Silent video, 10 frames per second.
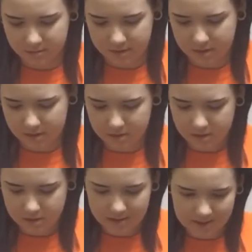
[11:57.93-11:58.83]
but
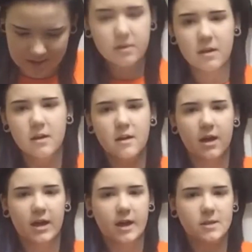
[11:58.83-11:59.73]

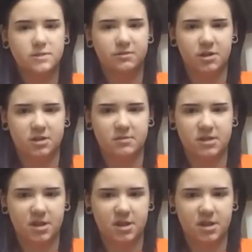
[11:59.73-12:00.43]
I got this for Christmas.